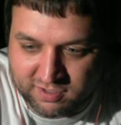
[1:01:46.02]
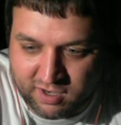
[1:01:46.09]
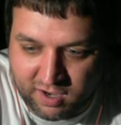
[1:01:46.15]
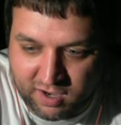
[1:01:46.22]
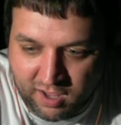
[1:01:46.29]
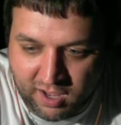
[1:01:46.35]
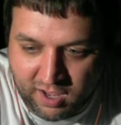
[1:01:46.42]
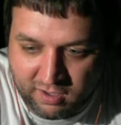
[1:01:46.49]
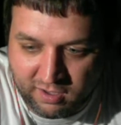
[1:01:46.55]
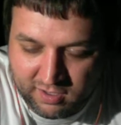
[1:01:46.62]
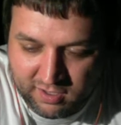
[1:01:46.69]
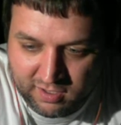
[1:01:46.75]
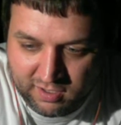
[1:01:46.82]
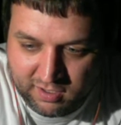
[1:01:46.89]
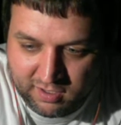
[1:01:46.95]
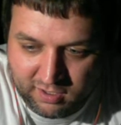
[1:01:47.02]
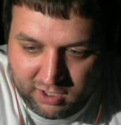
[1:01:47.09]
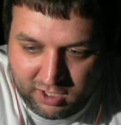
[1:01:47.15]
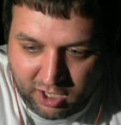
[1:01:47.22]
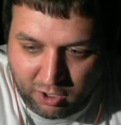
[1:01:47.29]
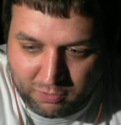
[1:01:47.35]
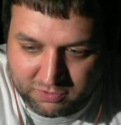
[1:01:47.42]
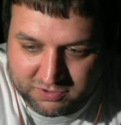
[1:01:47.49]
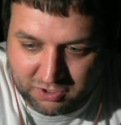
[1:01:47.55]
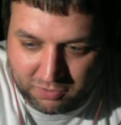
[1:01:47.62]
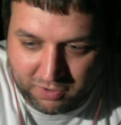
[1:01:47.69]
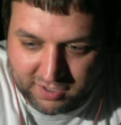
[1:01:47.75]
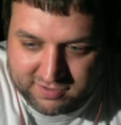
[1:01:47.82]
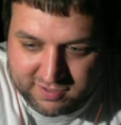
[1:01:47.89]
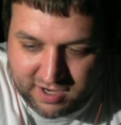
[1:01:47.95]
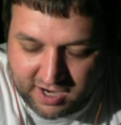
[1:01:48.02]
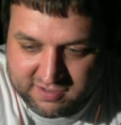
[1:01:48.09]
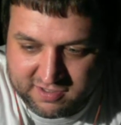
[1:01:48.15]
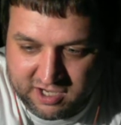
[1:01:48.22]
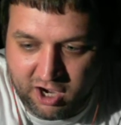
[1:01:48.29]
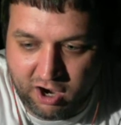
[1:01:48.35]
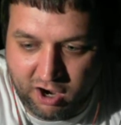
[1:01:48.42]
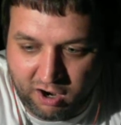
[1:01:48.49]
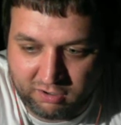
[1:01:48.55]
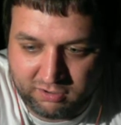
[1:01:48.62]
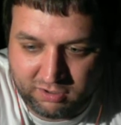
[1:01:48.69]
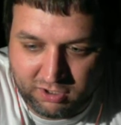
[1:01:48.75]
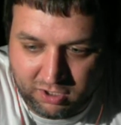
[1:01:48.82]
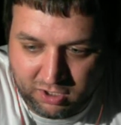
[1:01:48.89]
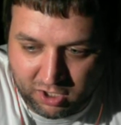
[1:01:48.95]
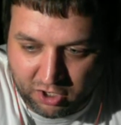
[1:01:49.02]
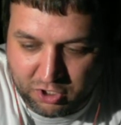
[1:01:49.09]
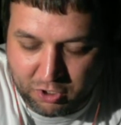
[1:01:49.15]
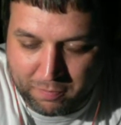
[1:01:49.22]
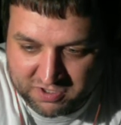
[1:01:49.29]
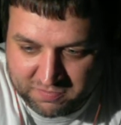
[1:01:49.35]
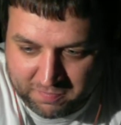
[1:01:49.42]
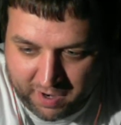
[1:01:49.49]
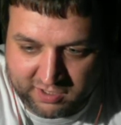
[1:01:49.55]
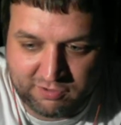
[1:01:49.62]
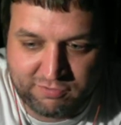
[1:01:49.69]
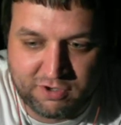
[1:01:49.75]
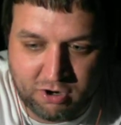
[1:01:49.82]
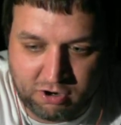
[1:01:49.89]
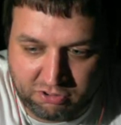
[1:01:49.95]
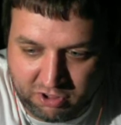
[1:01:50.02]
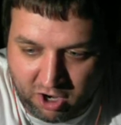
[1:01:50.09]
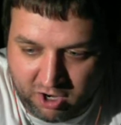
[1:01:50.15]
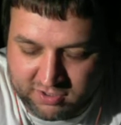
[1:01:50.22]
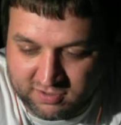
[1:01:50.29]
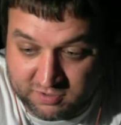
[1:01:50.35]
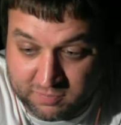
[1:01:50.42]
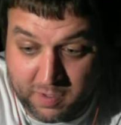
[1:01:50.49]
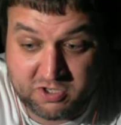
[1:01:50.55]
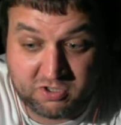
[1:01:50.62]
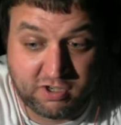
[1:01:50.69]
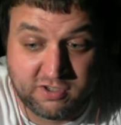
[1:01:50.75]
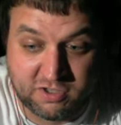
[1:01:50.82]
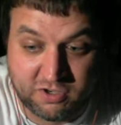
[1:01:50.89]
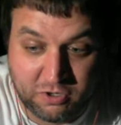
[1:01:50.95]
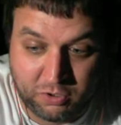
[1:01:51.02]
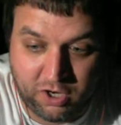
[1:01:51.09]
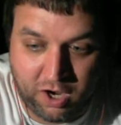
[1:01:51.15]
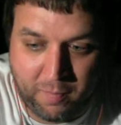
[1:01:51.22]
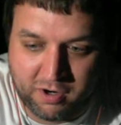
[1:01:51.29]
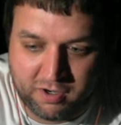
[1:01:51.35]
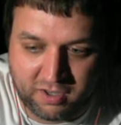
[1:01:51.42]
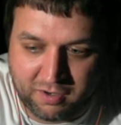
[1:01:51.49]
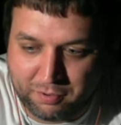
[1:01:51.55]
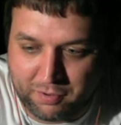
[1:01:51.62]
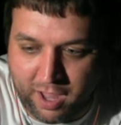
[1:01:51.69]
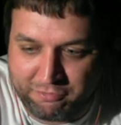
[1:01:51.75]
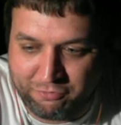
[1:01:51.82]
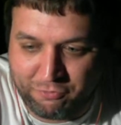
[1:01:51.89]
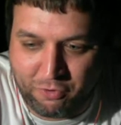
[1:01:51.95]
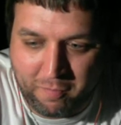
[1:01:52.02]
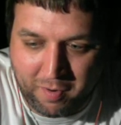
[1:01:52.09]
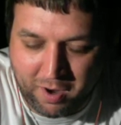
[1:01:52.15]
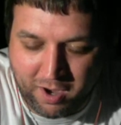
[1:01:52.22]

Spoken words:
and so it's nice to hear your perspective and your thoughts, especially as a newcomer to the platform.